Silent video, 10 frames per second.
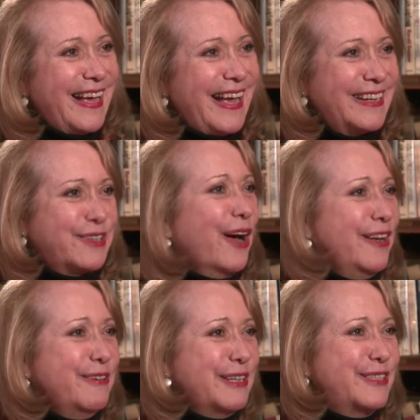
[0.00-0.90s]
and
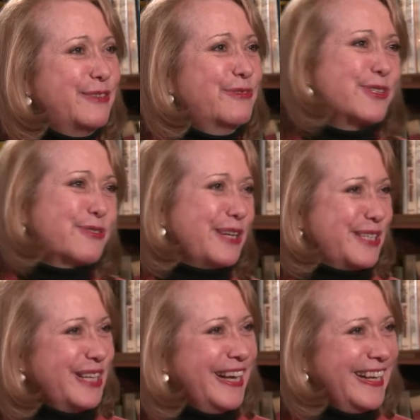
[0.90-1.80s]
tolerance to
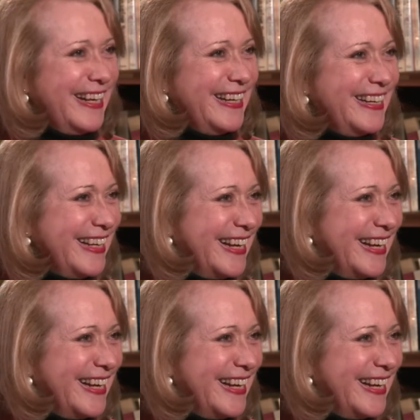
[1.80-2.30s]
frustration,